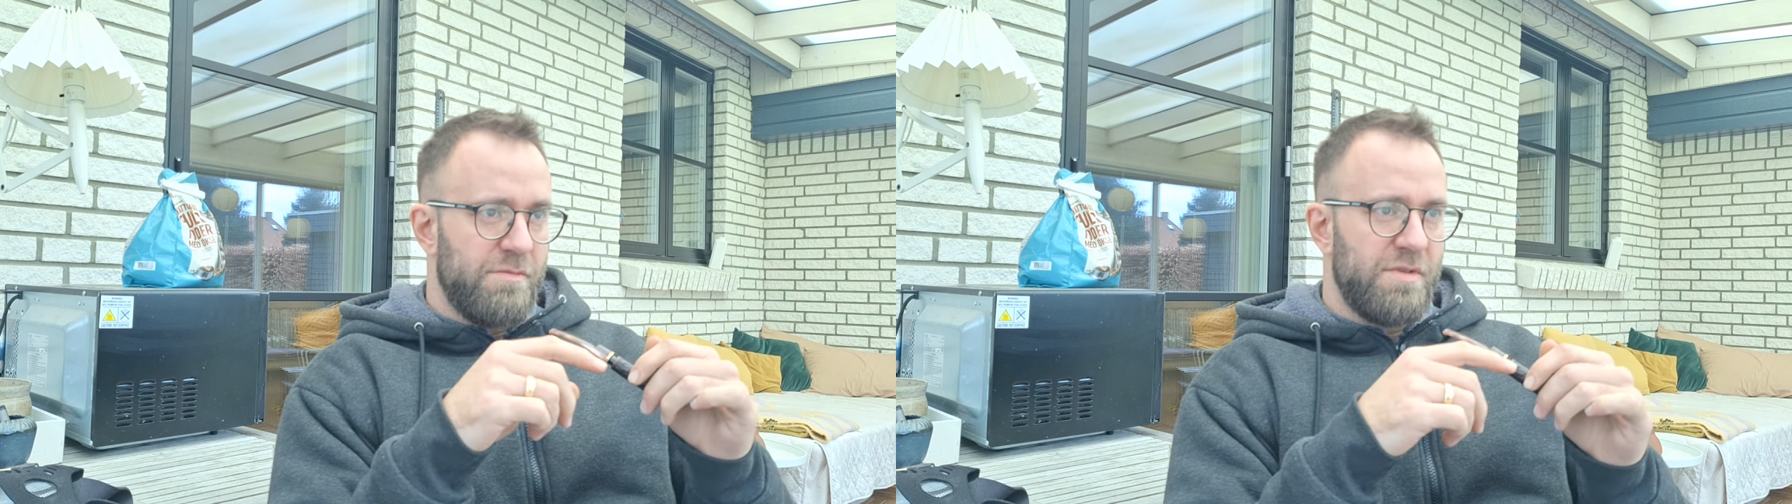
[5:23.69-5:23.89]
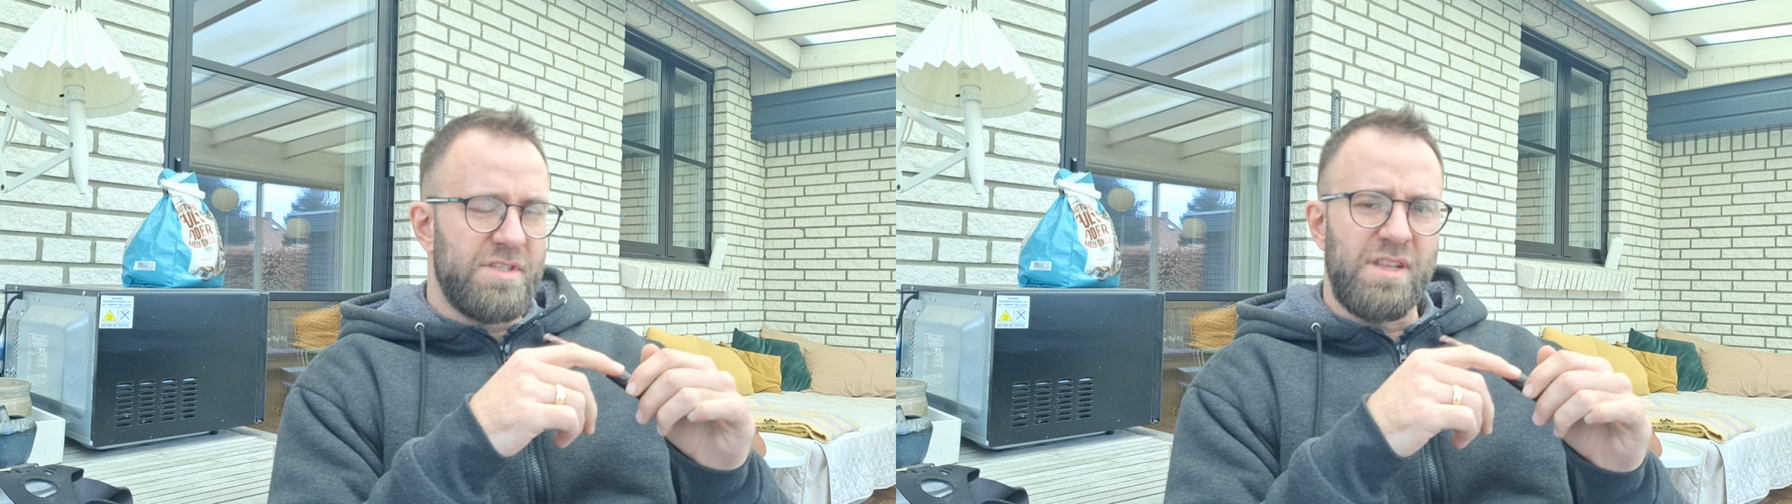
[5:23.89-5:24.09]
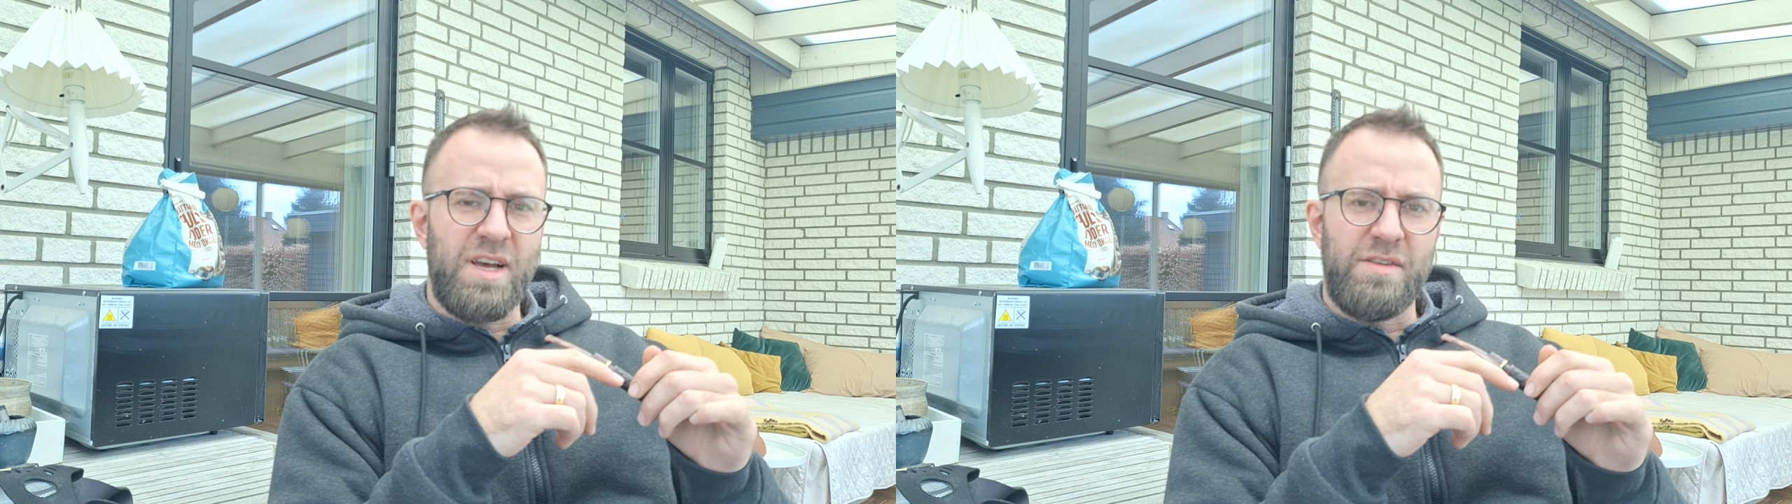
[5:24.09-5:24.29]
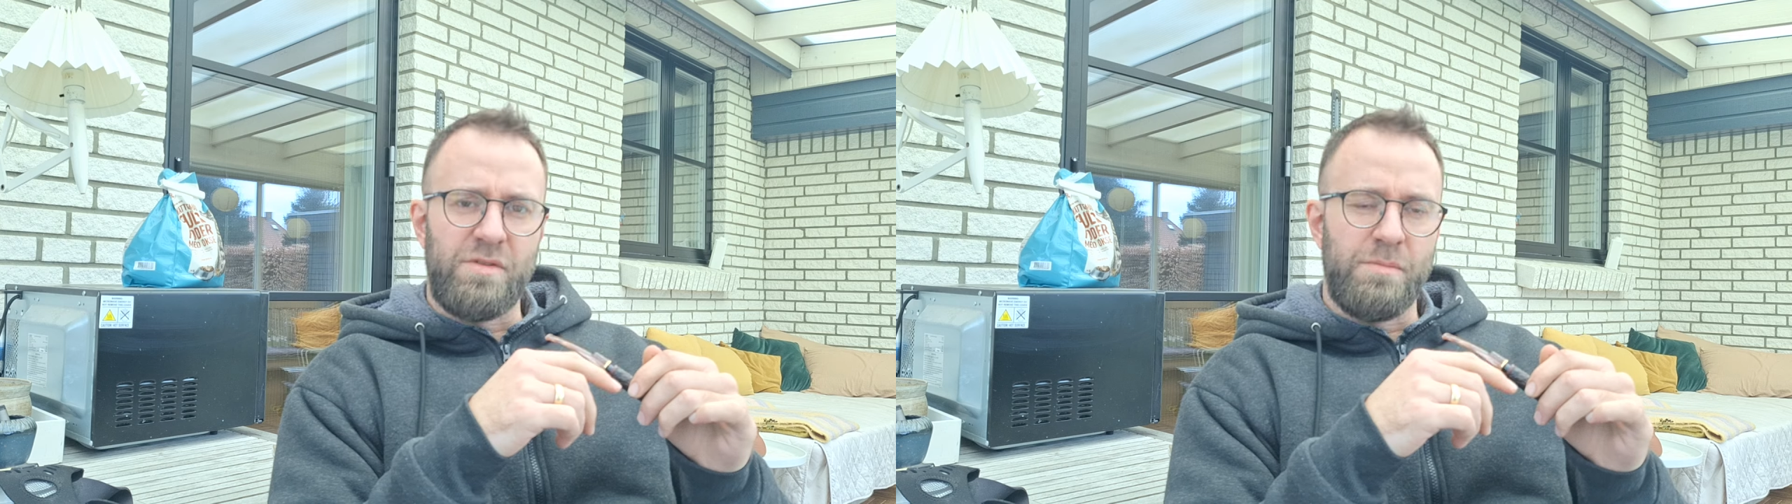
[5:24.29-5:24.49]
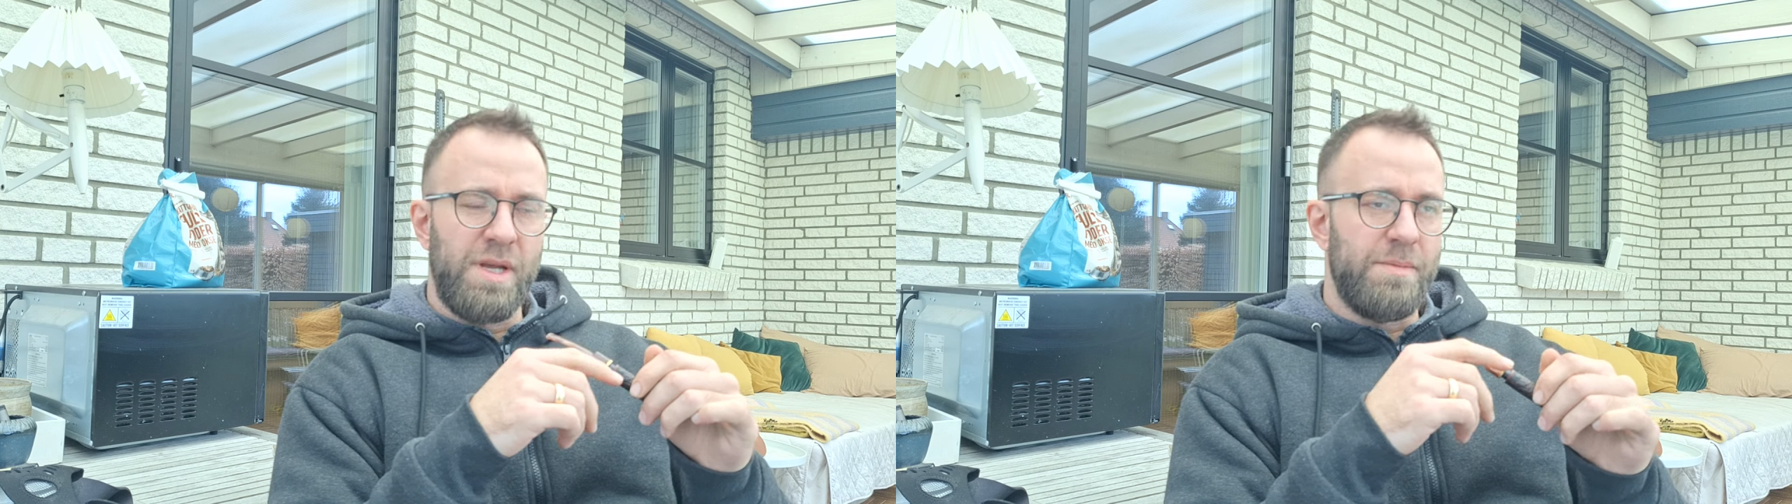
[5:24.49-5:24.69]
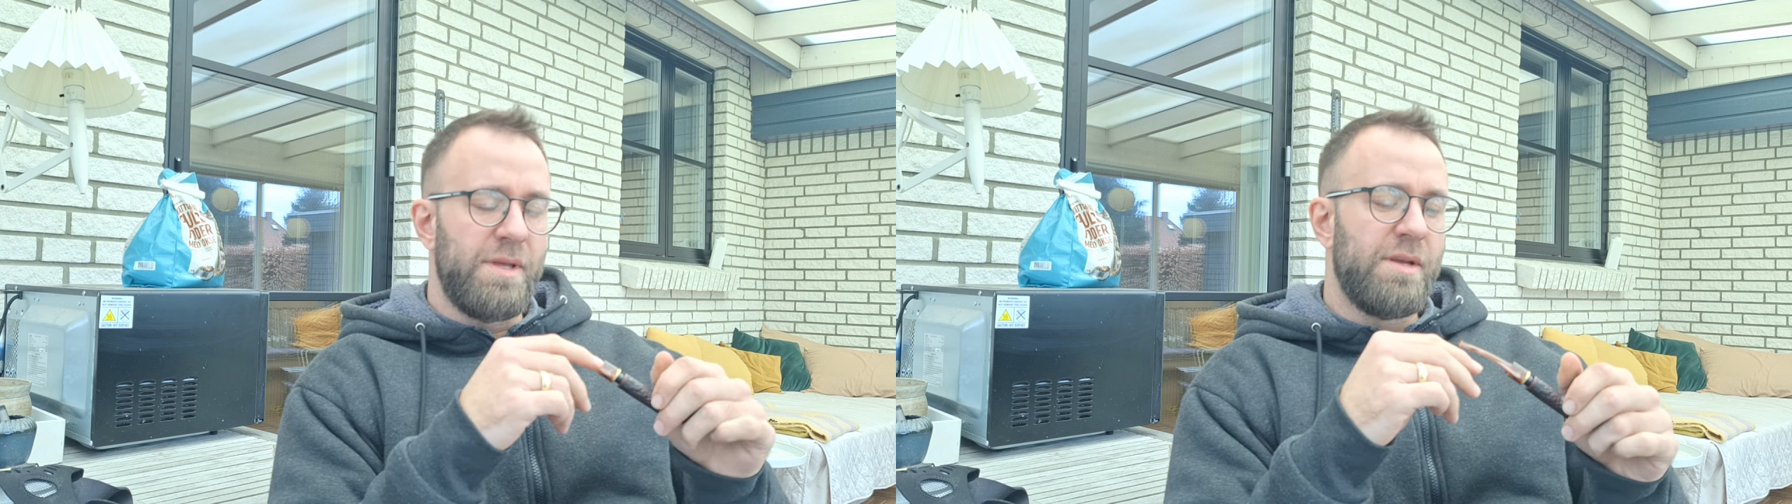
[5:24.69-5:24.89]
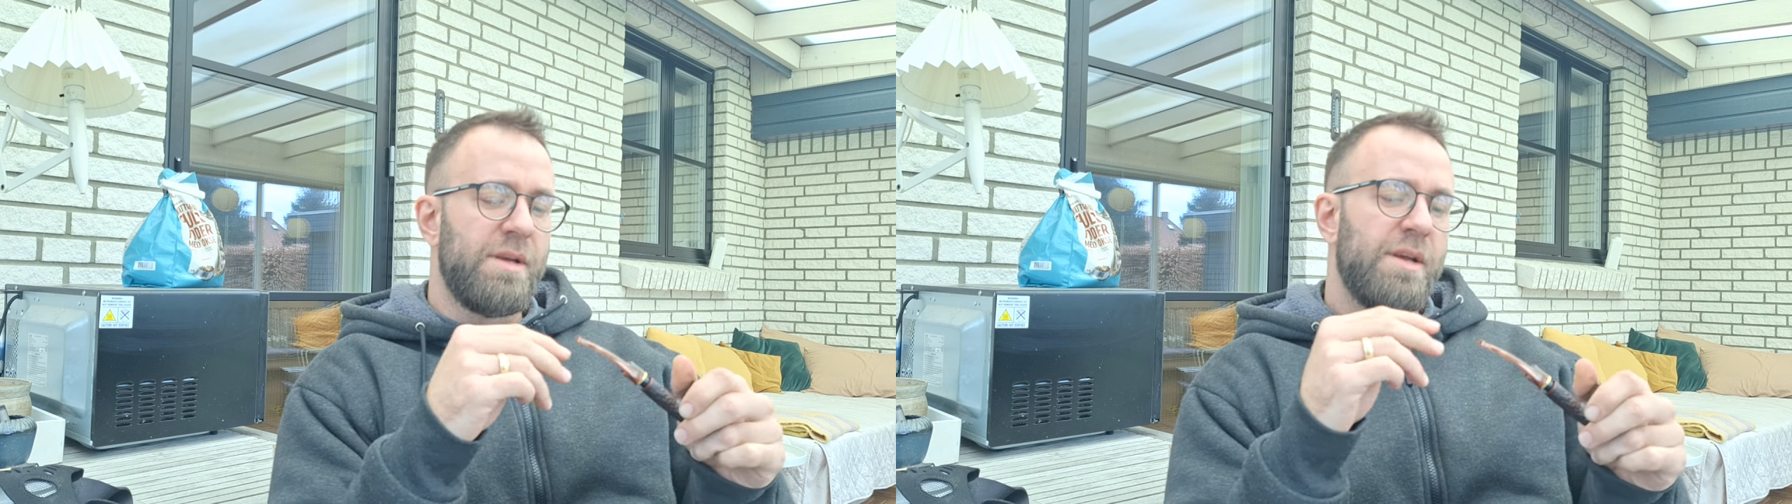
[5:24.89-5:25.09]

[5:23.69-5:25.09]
saliva maybe,